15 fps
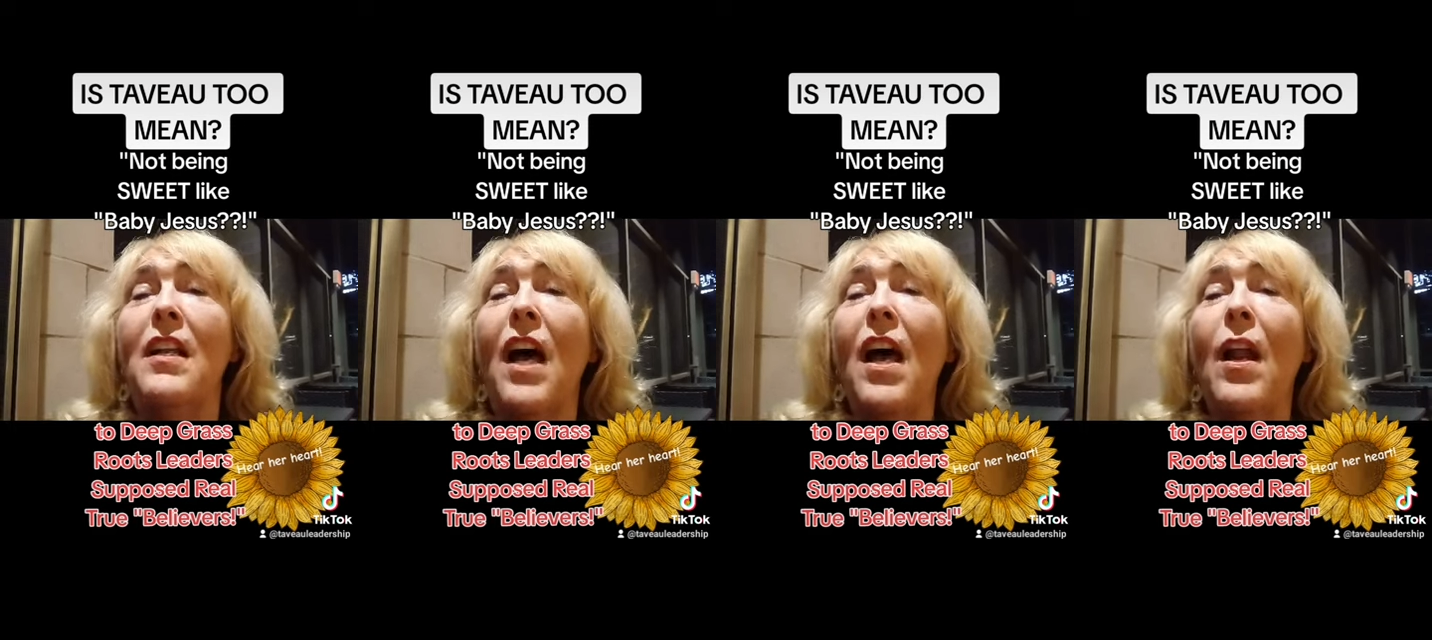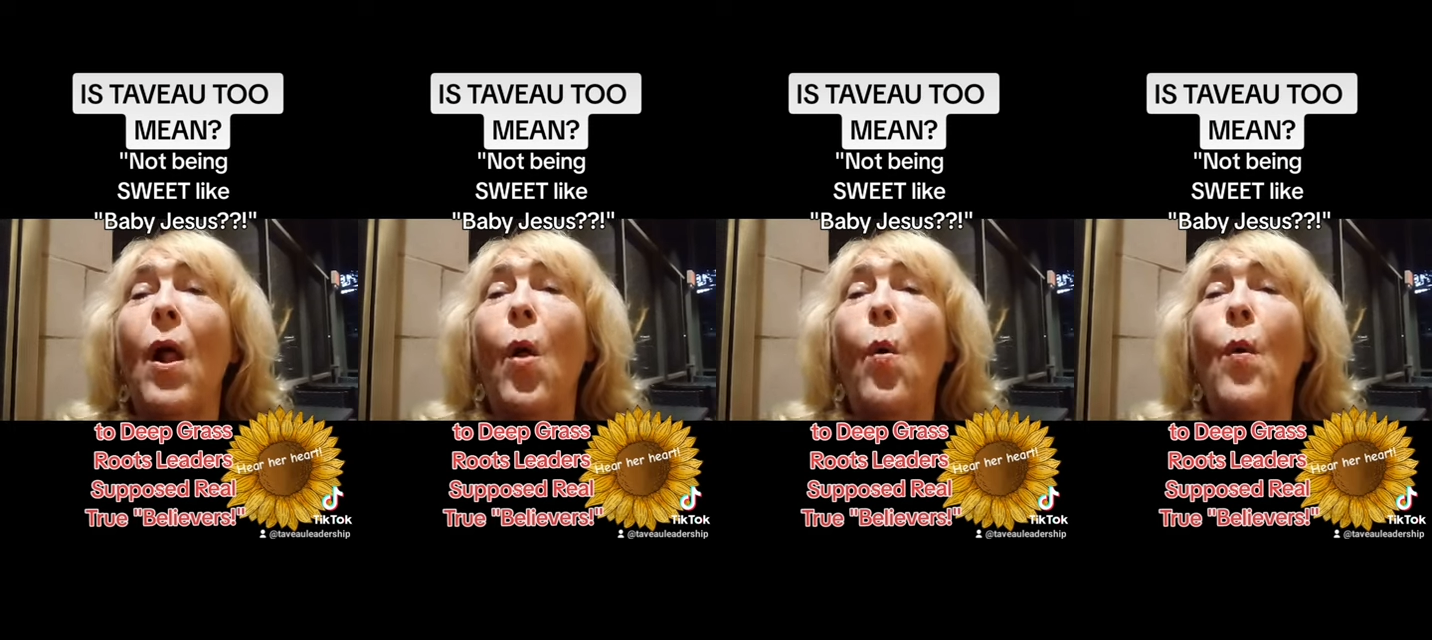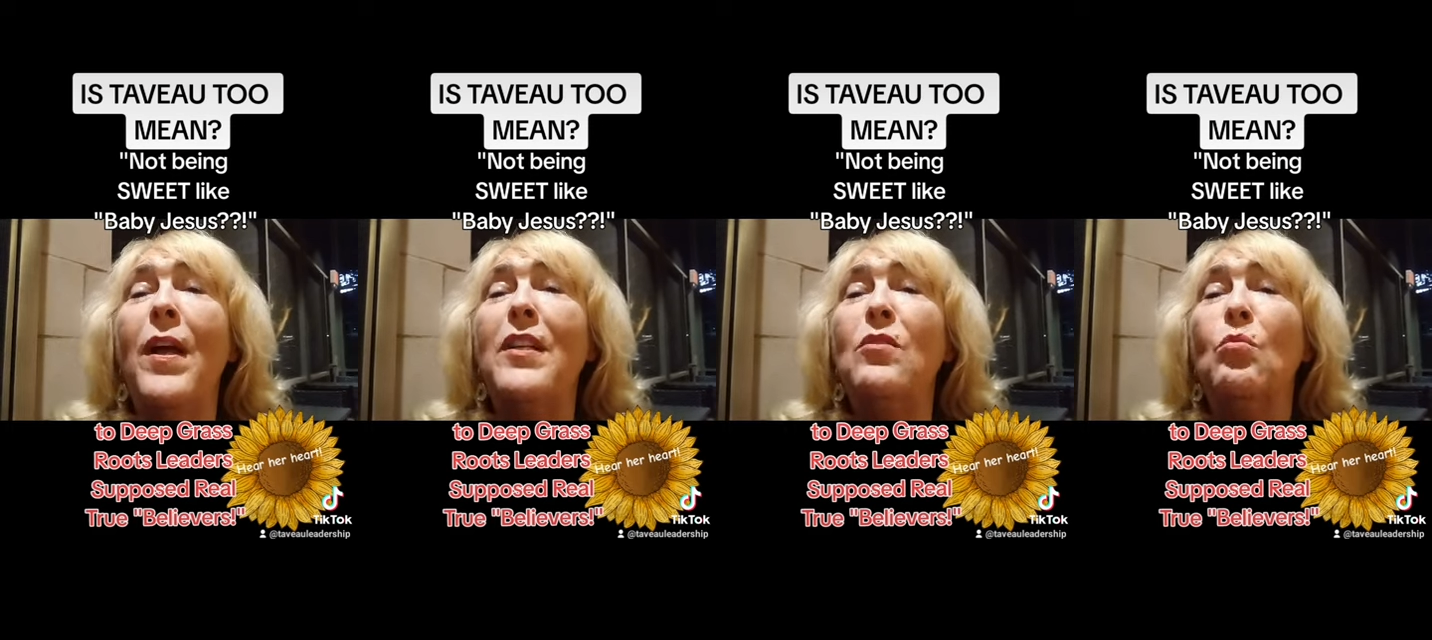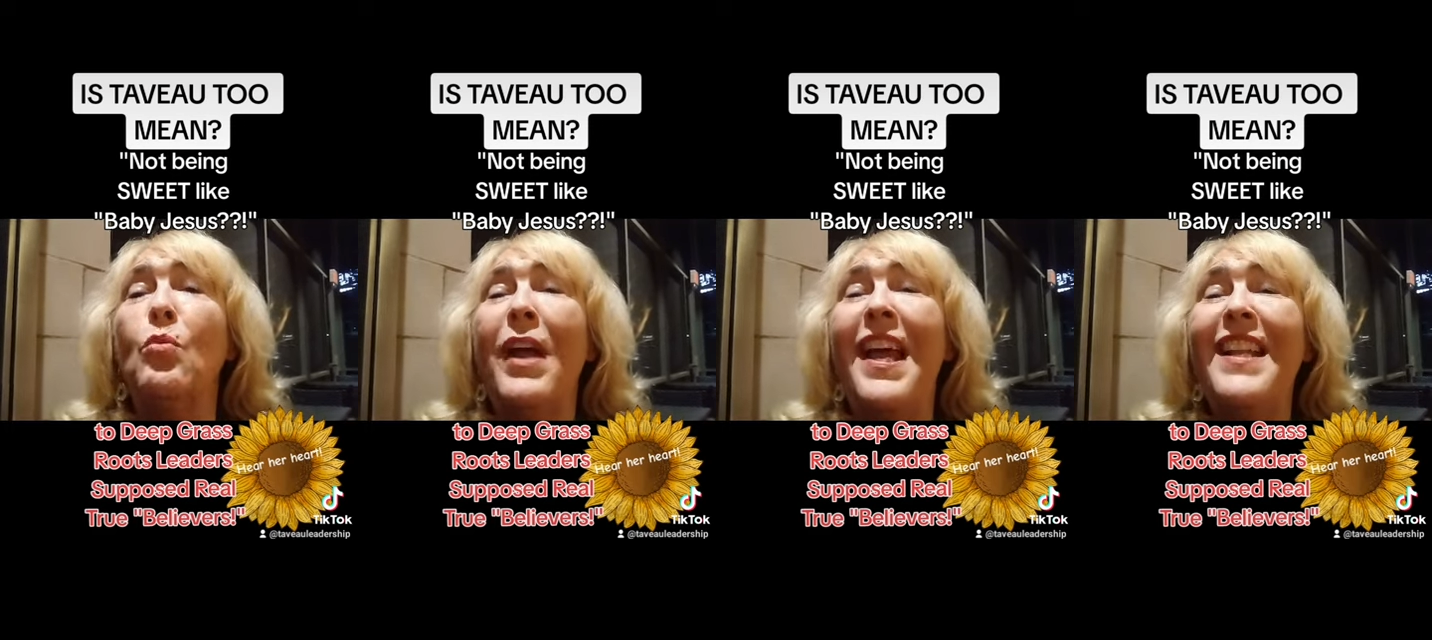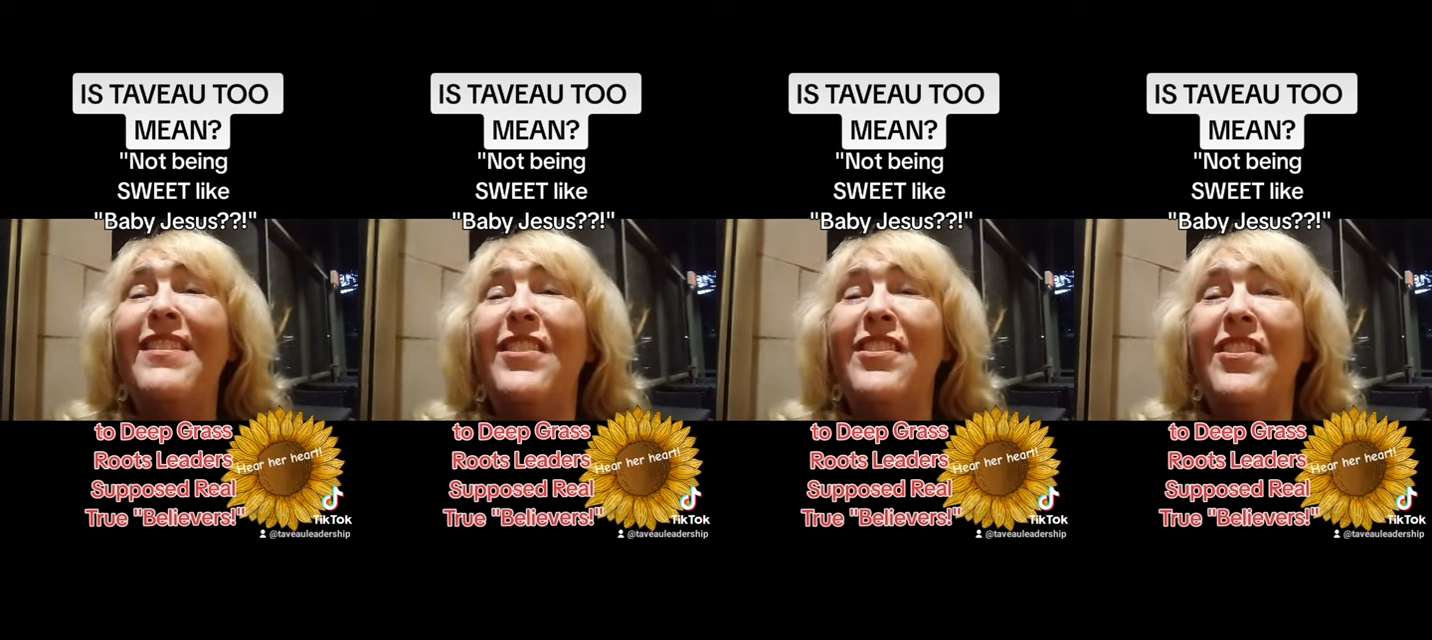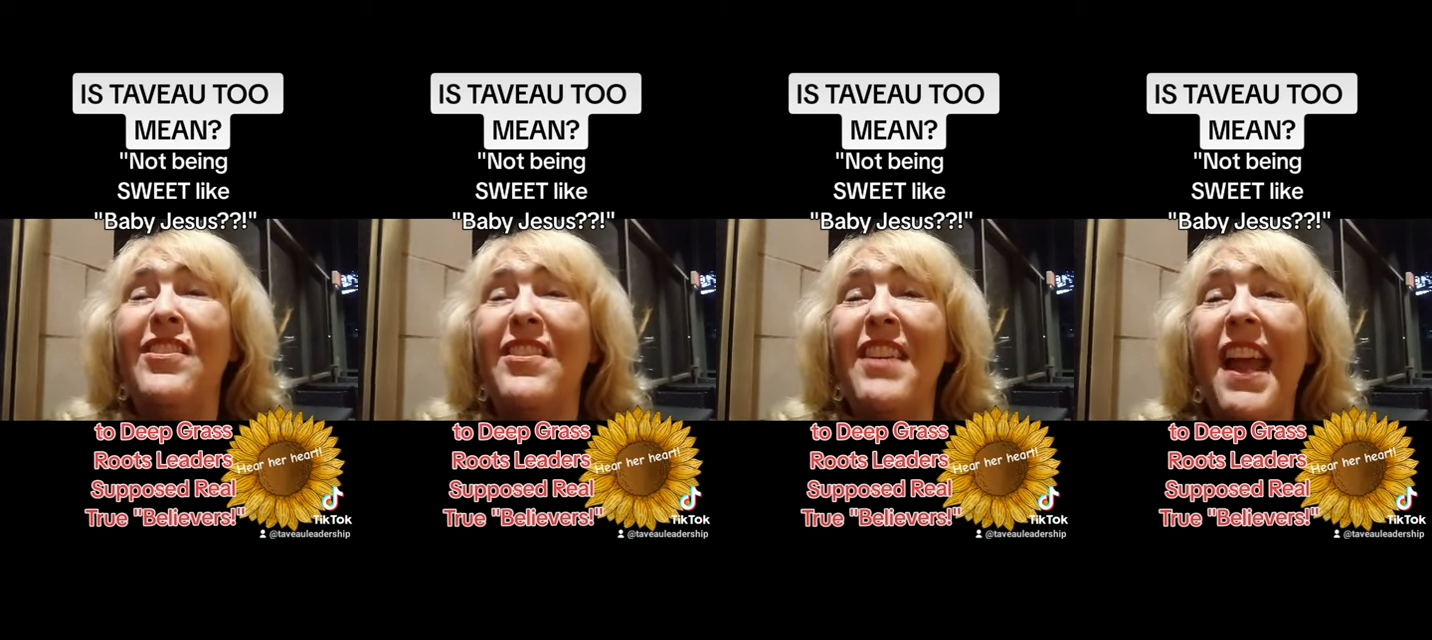not always red
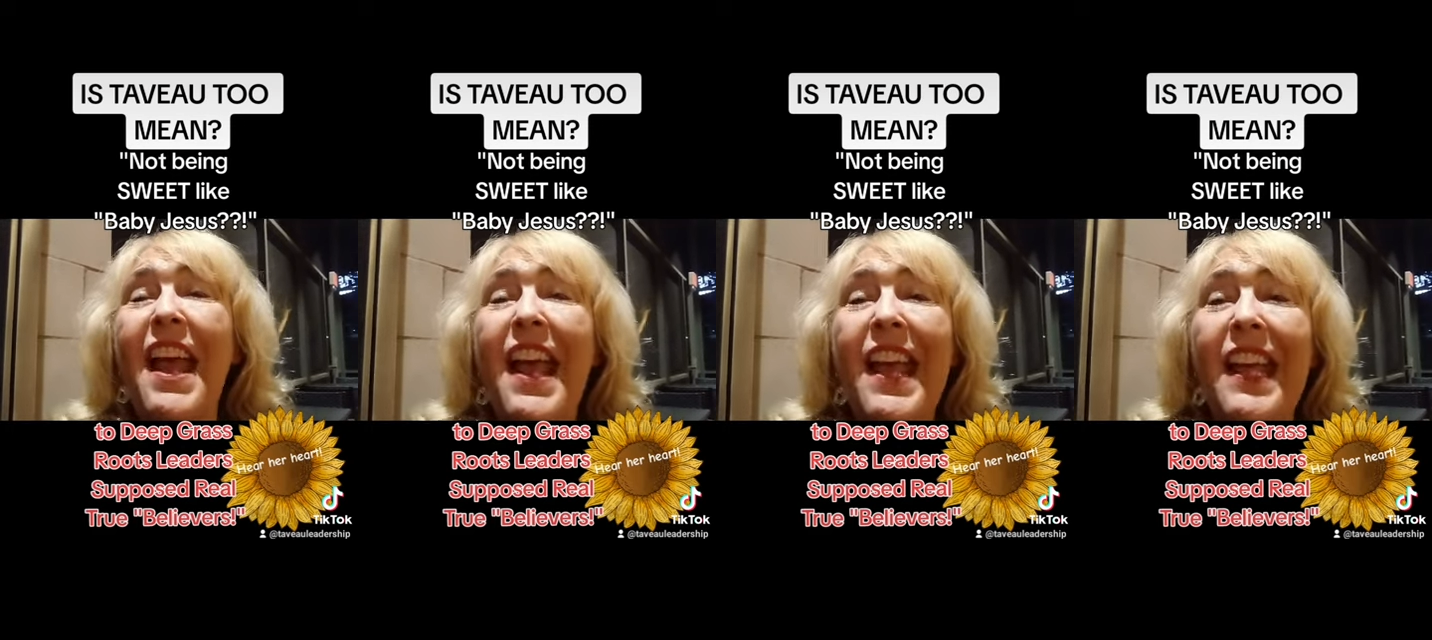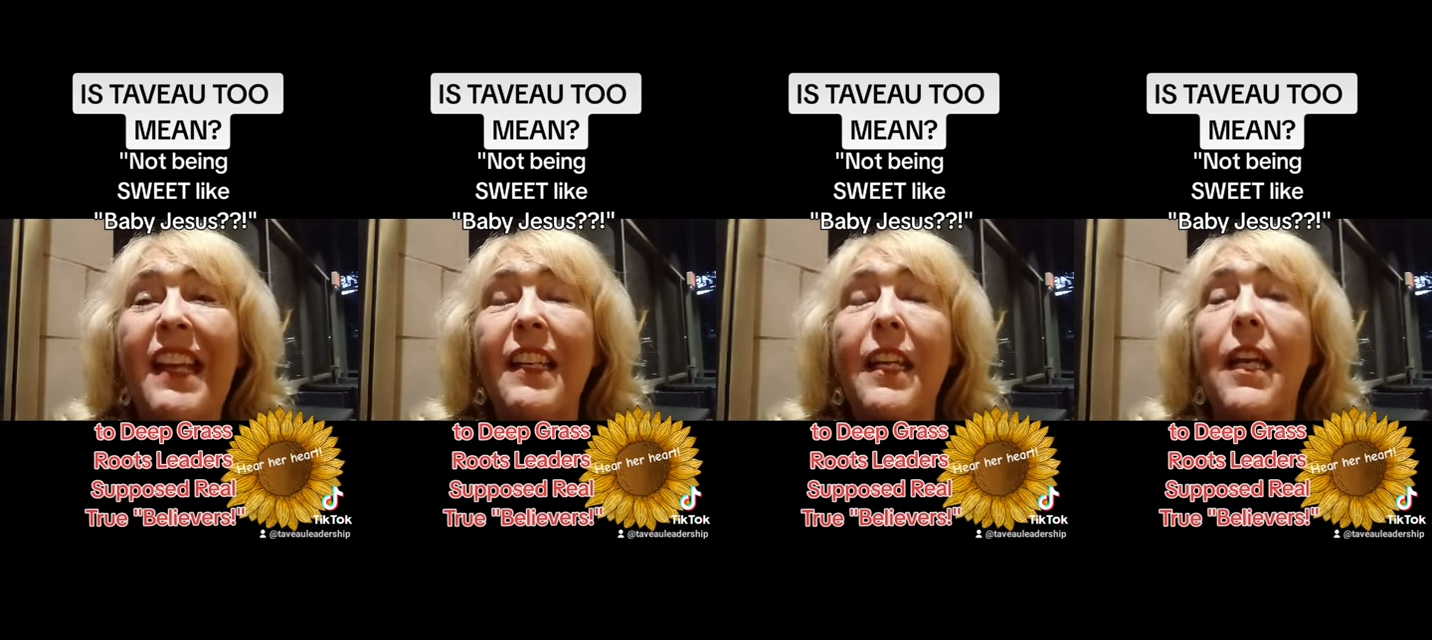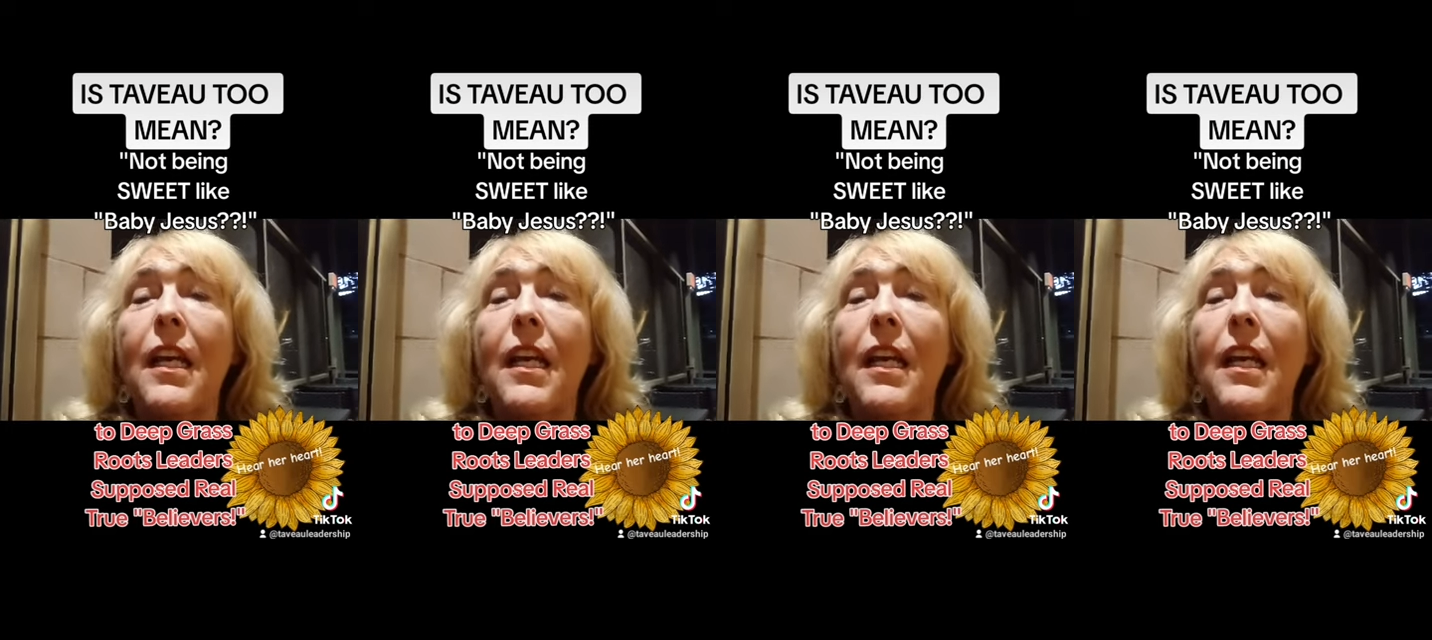state.